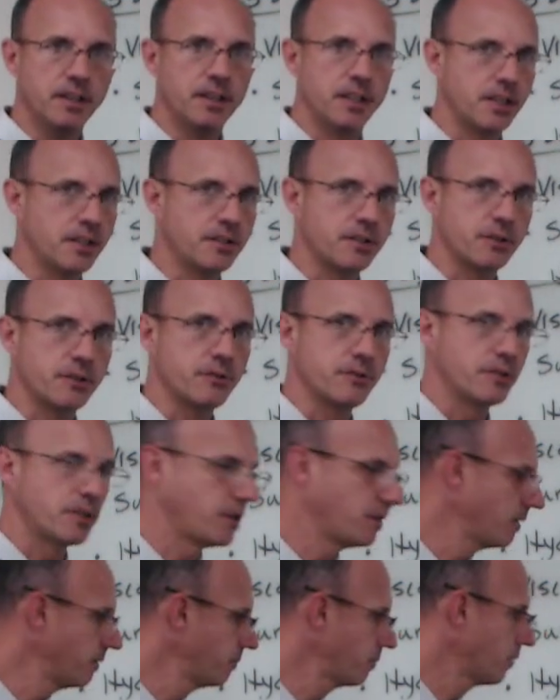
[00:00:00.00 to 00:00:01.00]
issues that
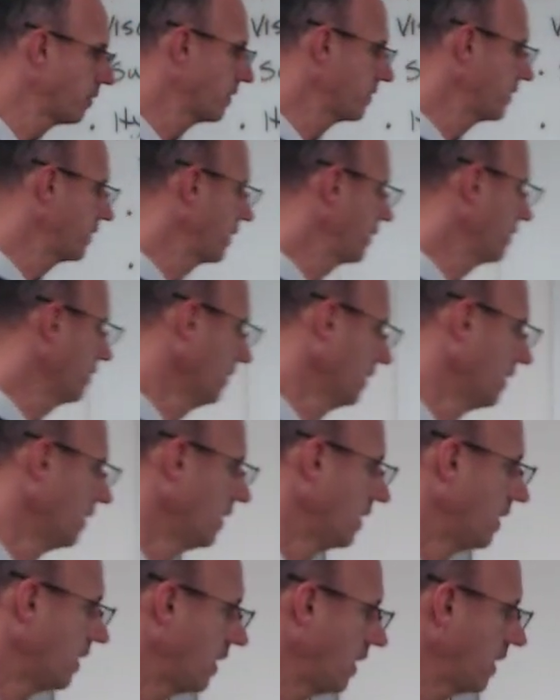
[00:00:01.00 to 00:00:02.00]
are important to
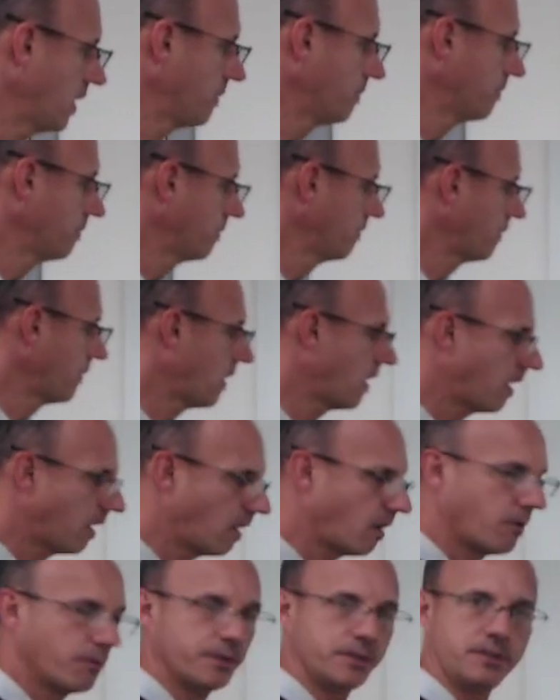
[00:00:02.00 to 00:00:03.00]
know?
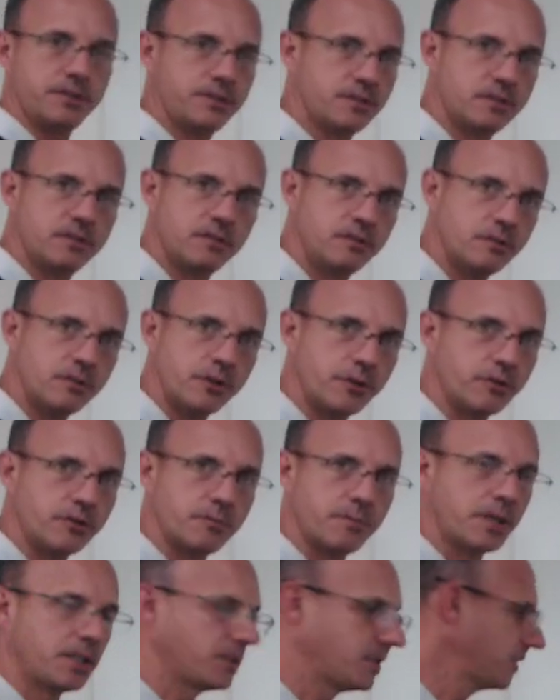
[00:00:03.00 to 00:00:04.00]
Always know your
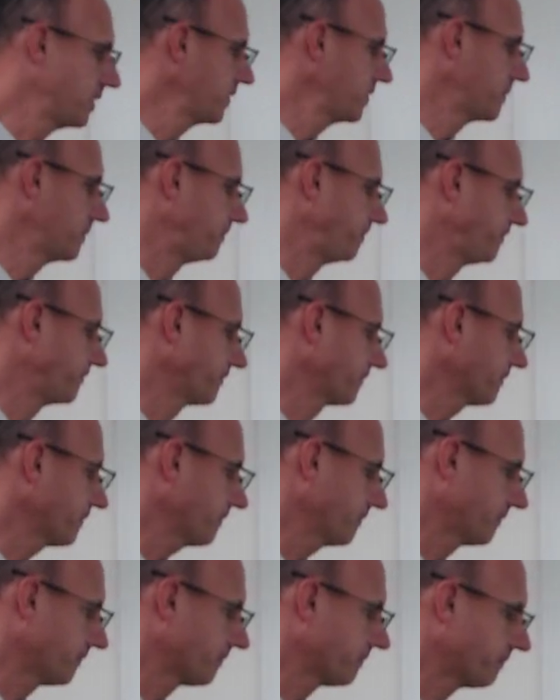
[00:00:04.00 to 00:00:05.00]
dimensions.
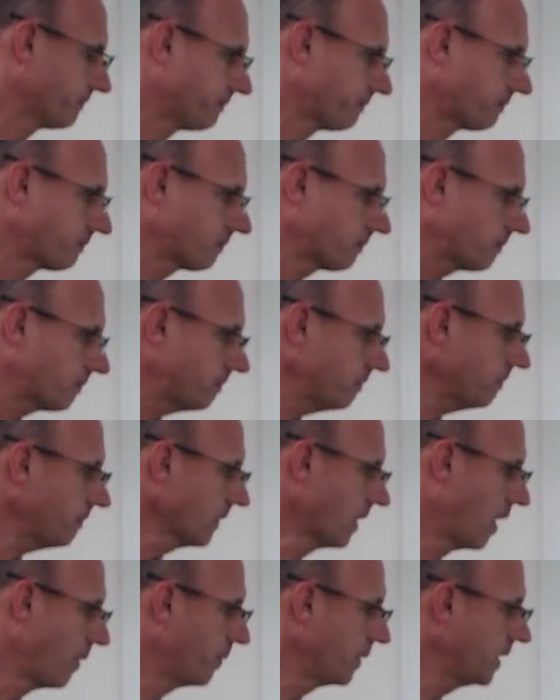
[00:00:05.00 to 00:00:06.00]

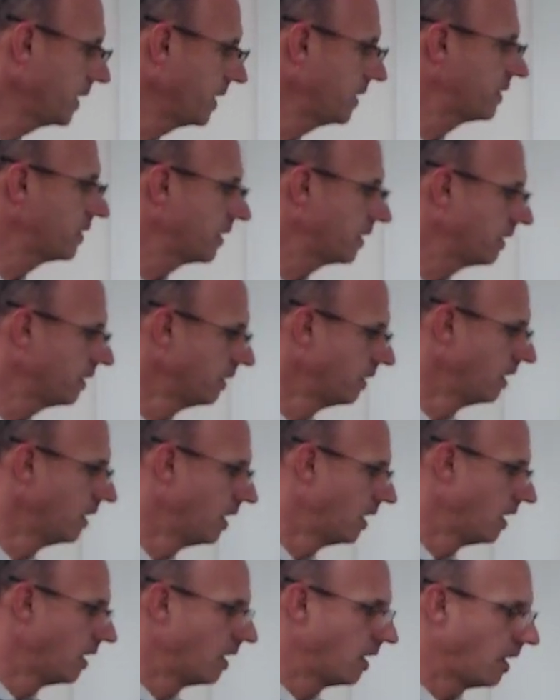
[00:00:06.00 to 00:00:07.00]
We need to
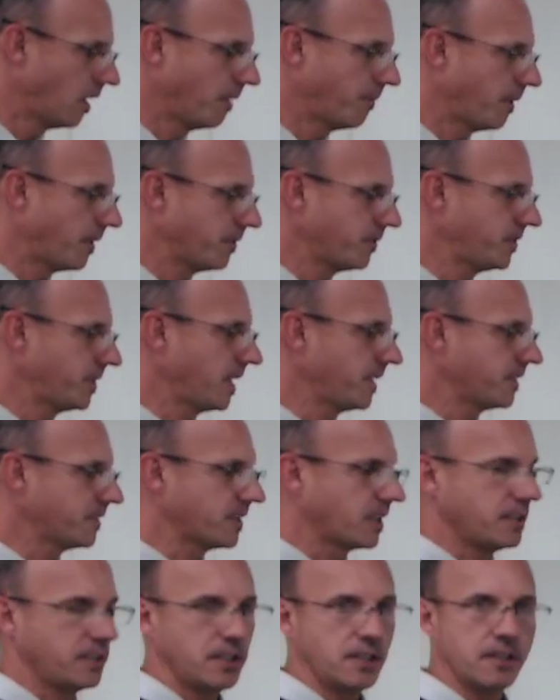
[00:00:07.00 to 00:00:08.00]
understand this
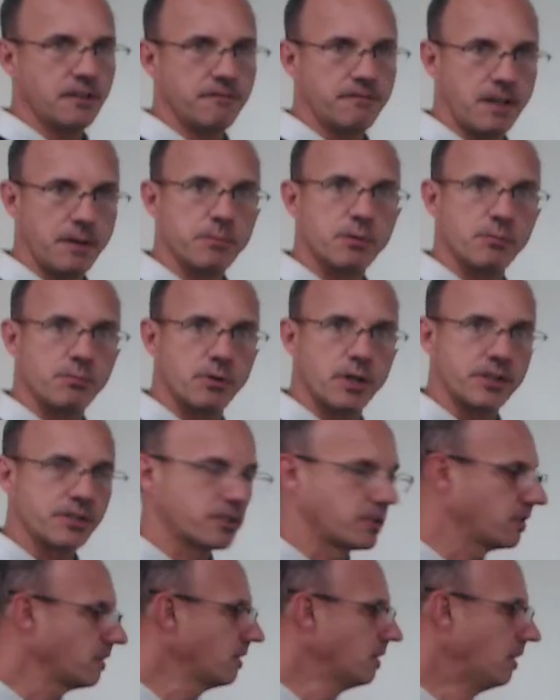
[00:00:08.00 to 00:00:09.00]
idea of vapor
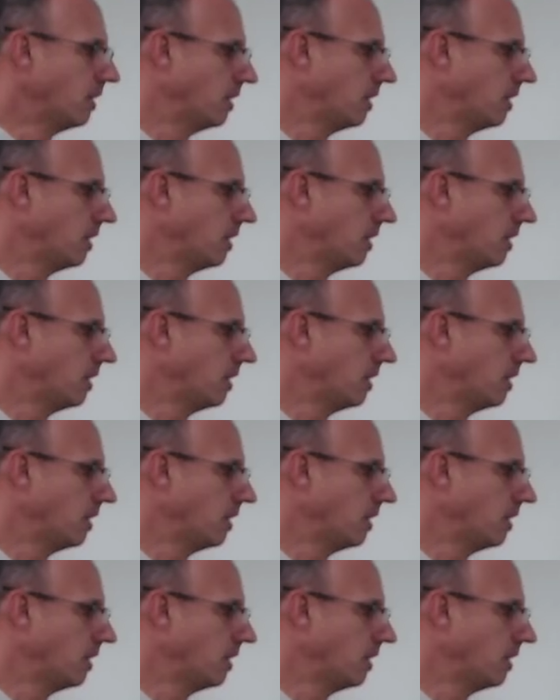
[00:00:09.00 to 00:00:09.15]
pressure